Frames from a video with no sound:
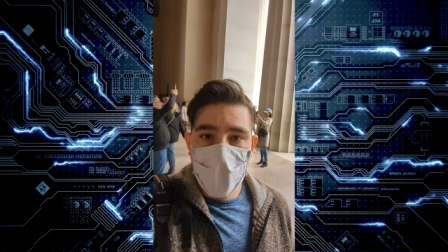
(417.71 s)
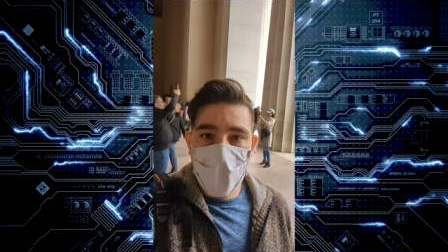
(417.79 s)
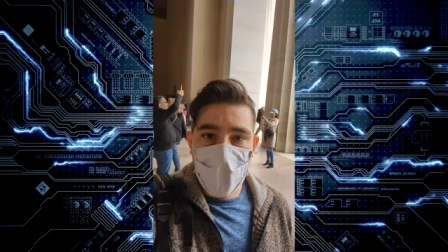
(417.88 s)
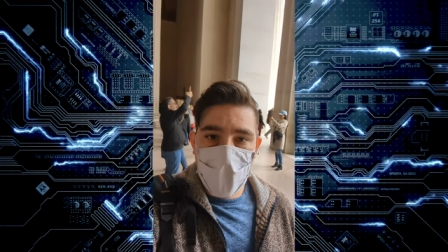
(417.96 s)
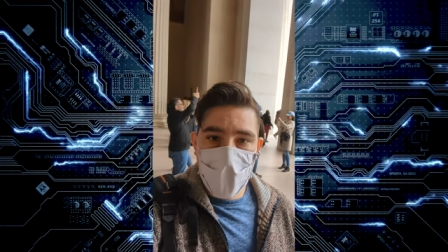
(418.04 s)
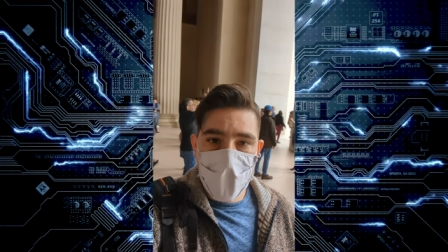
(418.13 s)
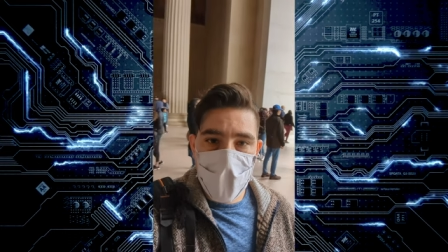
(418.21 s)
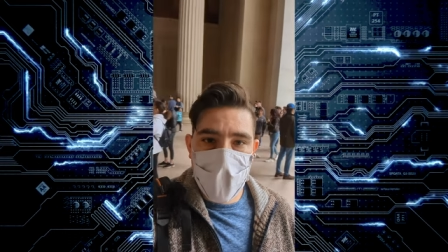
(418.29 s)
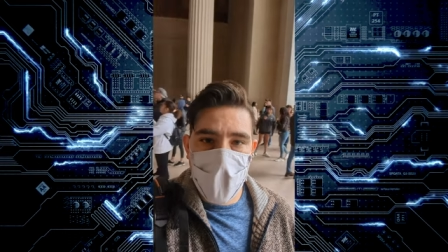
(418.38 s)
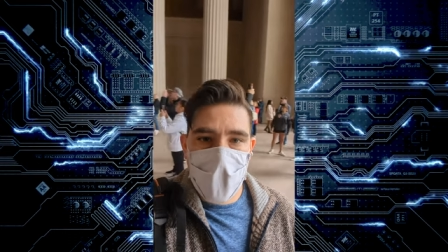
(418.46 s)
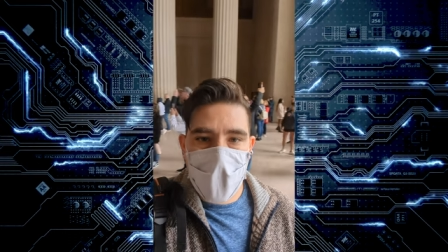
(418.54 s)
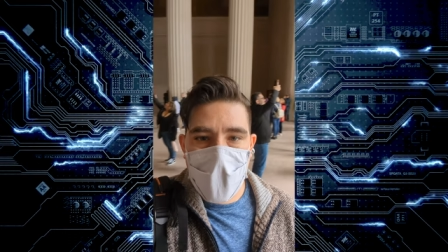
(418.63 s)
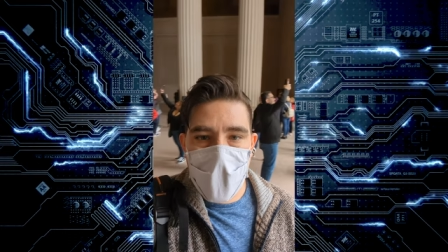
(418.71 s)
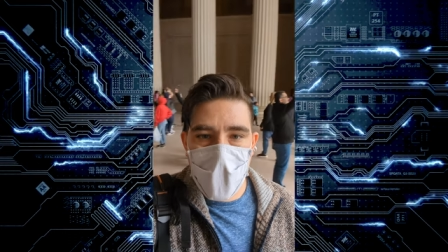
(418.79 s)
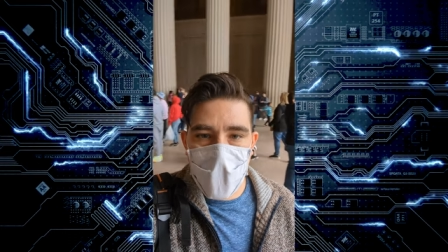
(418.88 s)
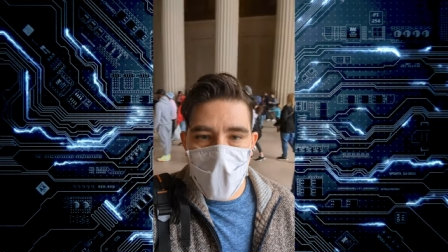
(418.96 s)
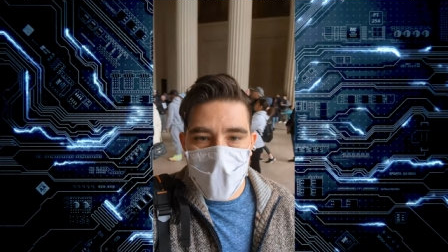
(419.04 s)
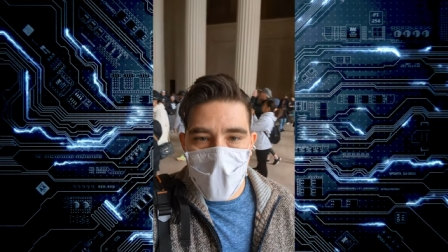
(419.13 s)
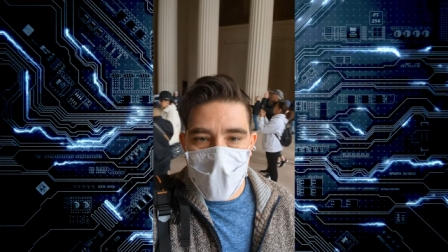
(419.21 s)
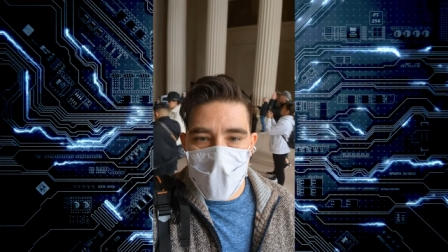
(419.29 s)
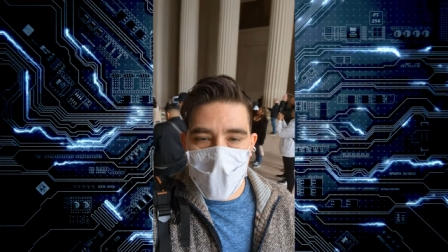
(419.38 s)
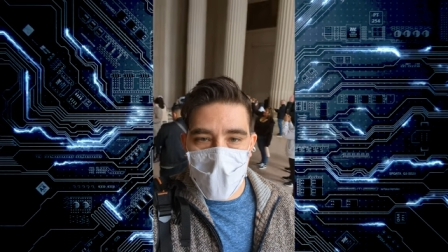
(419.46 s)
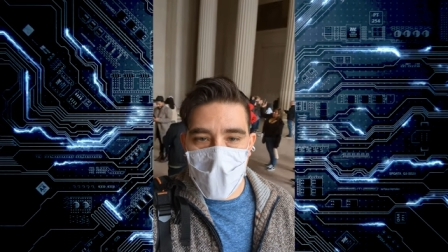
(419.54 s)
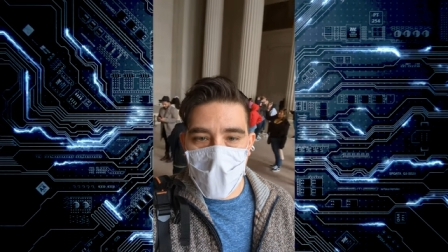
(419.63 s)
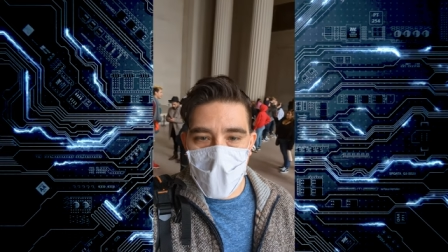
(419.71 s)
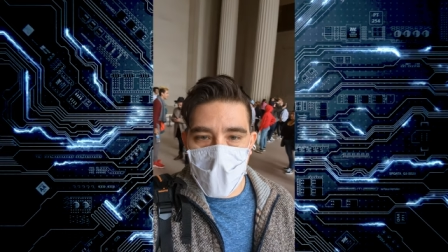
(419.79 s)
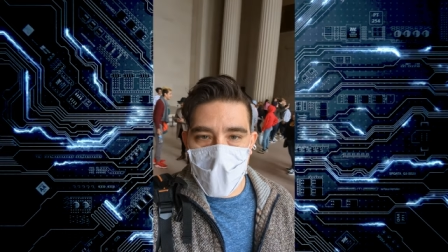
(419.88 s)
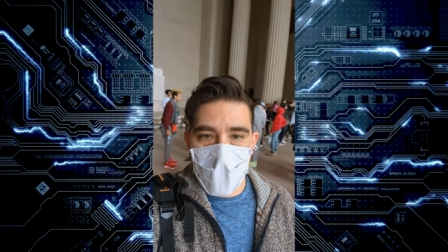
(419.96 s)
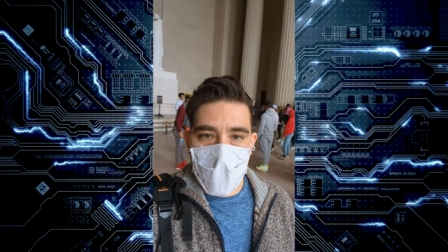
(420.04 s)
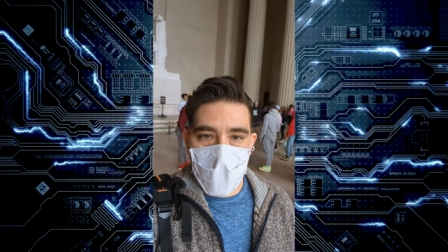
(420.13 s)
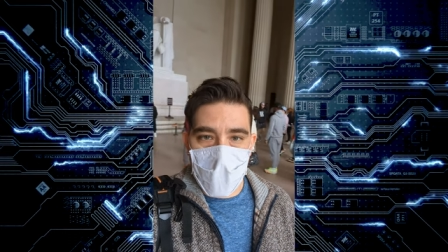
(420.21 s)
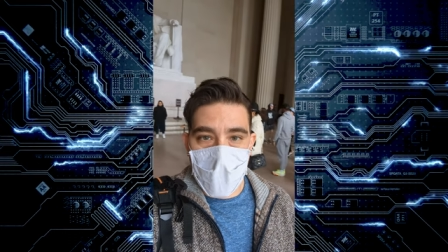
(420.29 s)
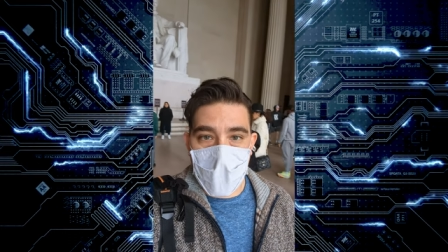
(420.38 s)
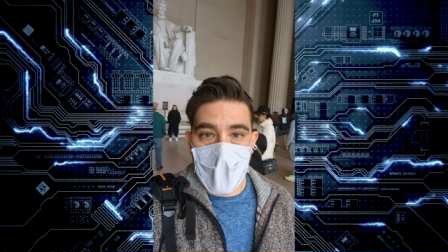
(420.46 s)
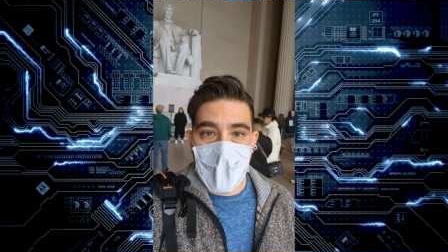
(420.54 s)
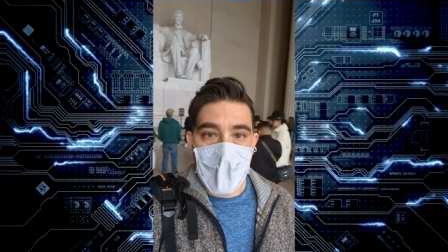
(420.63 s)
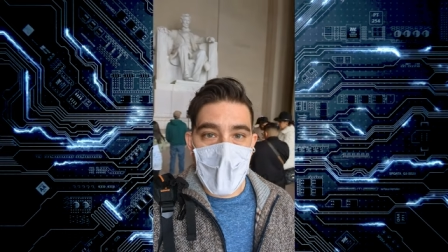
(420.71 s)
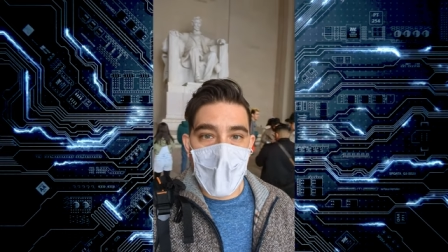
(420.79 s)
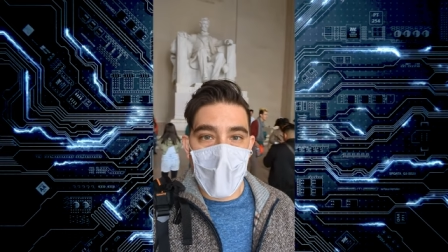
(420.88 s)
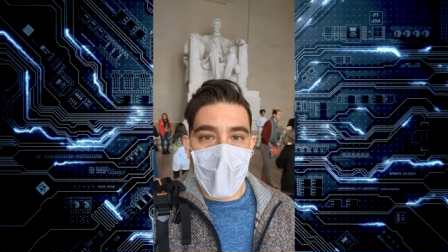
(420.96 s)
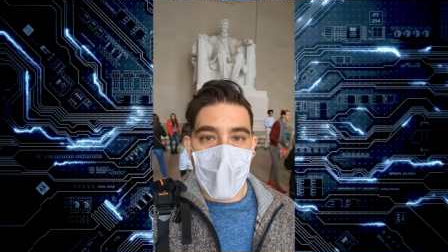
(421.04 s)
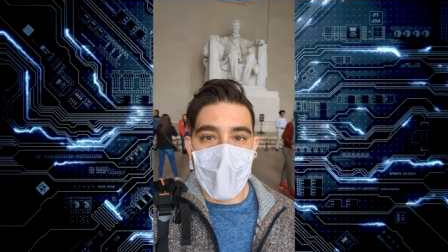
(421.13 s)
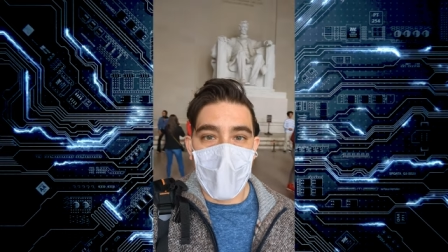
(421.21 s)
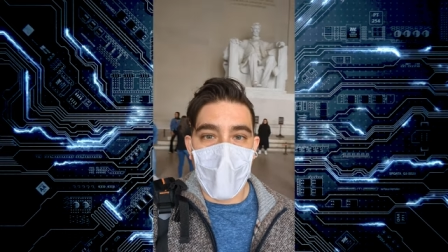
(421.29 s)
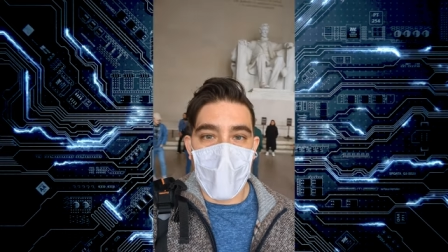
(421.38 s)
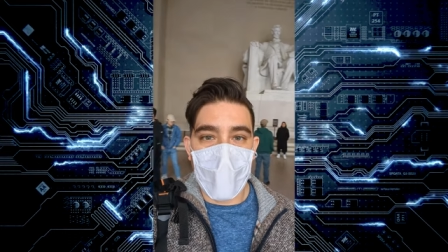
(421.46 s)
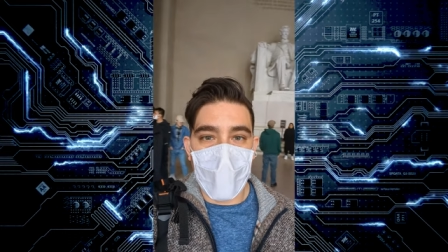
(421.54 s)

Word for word: But you can see the camera is actually doing what it's supposed